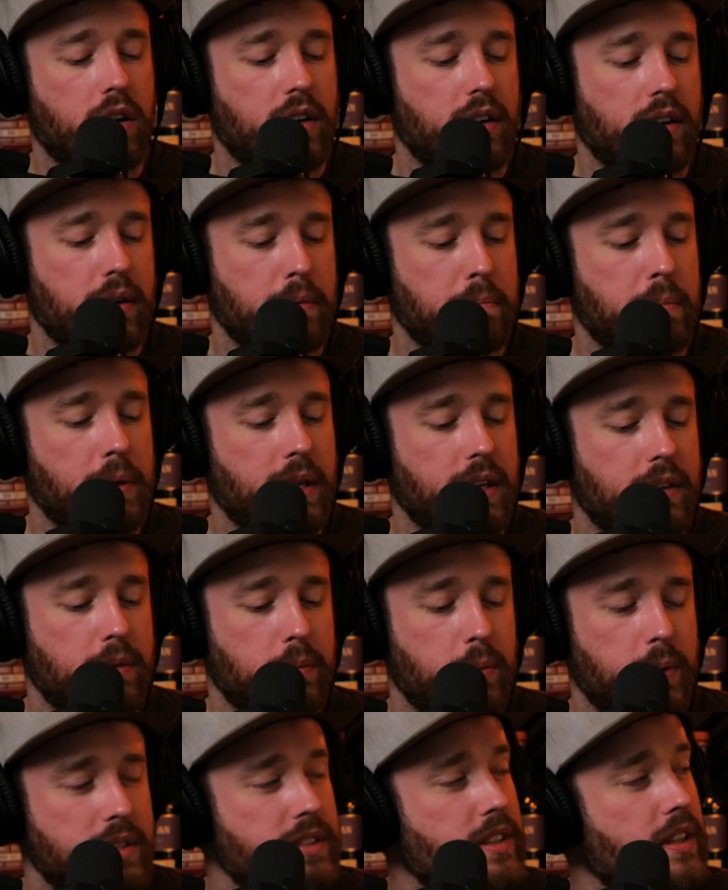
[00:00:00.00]
and peated
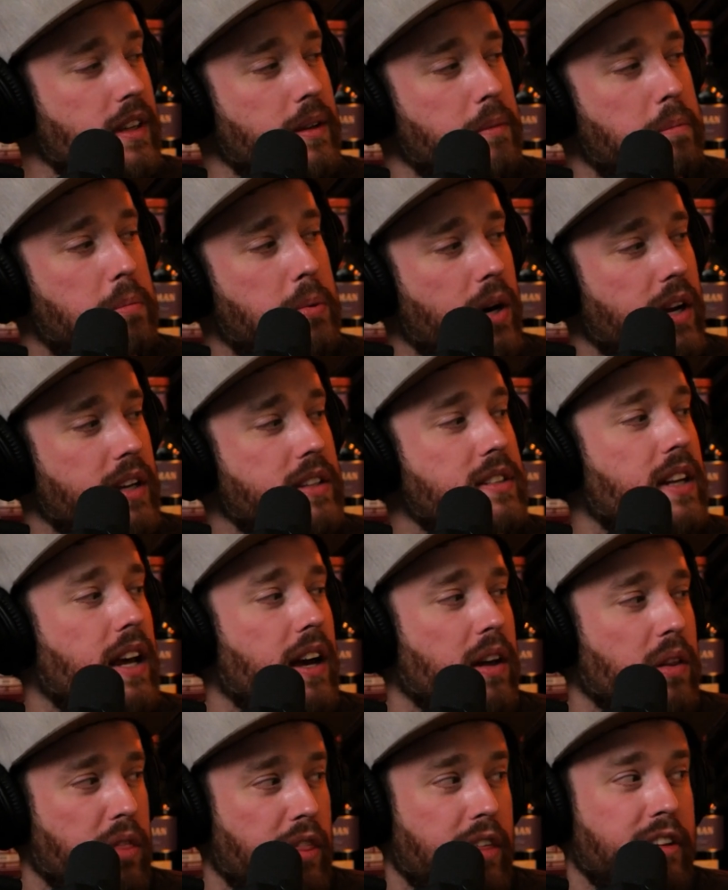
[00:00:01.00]
whiskey breaks
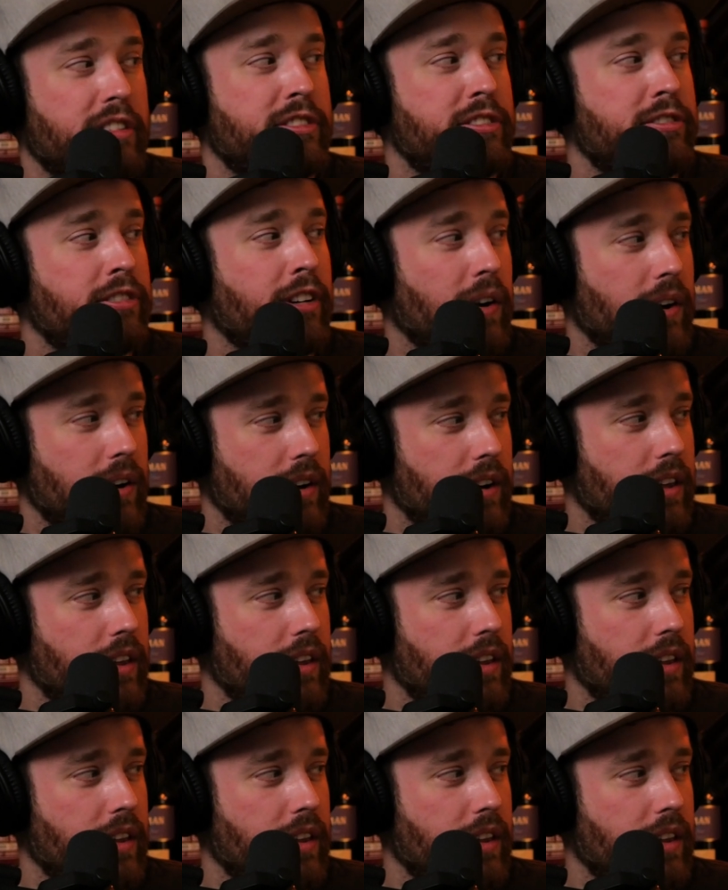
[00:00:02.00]
down the funk,